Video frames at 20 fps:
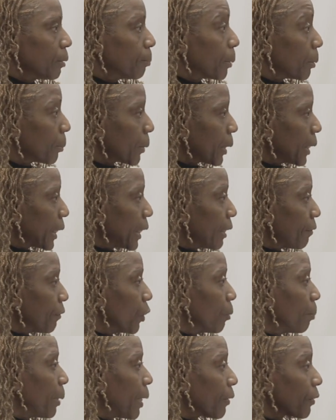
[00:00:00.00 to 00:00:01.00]
but I'm going to give
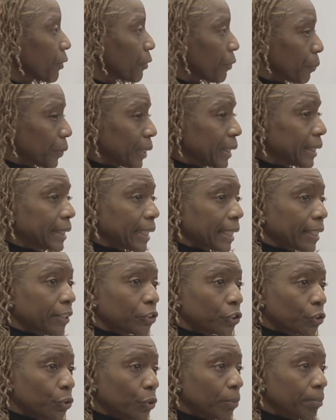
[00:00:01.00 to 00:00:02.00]
you about 30
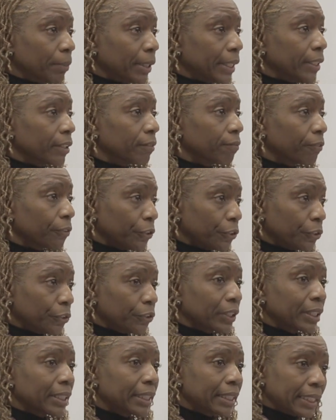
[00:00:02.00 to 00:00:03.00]
seconds to a minute for you
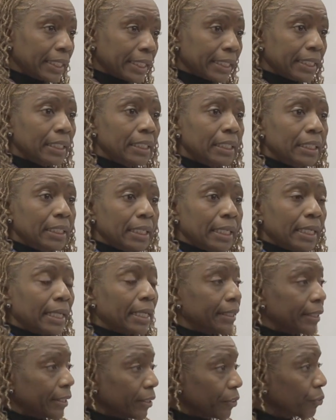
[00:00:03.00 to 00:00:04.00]
to think
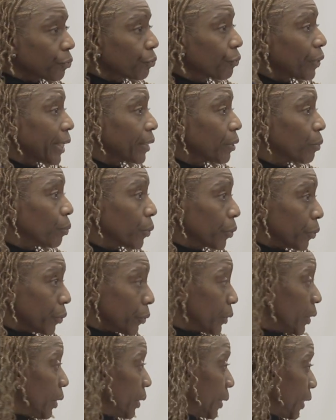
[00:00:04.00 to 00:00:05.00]
and then write a
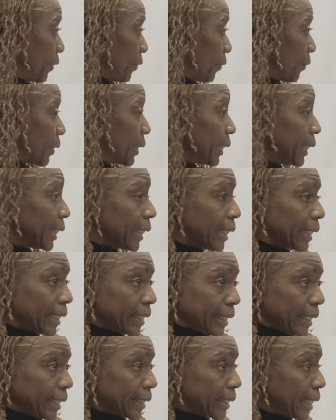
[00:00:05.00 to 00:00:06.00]
word that you're thinking
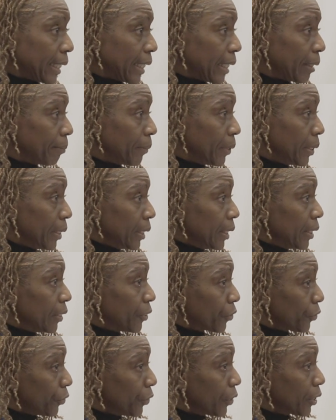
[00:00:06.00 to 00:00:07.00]
at that time.
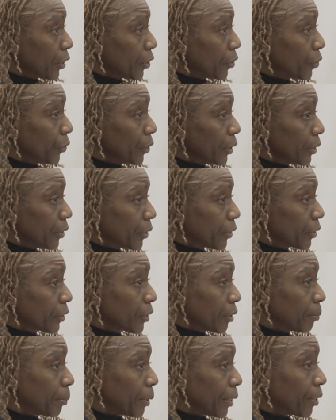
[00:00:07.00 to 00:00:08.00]
And so you're going to do, there's
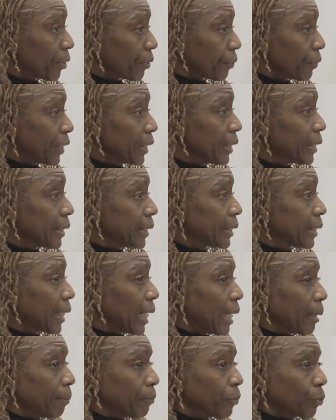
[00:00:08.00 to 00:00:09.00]
going to be 3
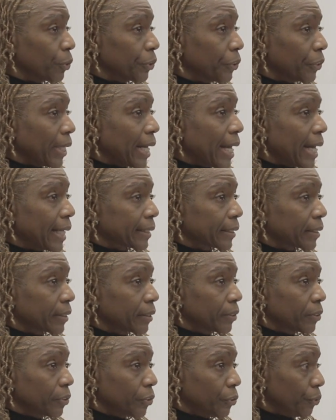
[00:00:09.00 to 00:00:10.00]
times where you're asked
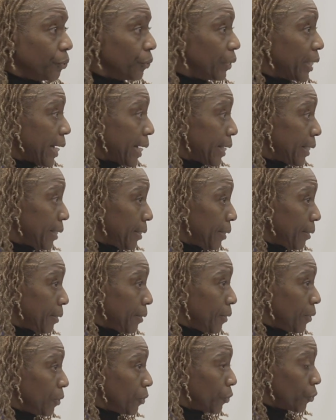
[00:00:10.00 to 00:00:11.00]
to do that.
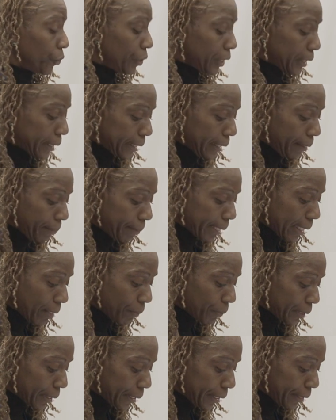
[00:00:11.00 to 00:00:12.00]
So just keep
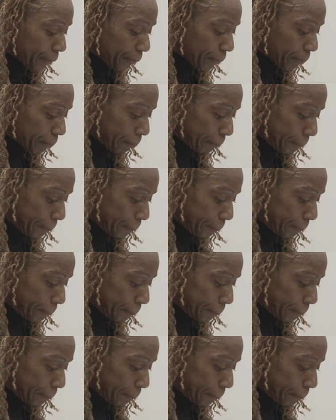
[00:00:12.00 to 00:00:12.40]
that one near.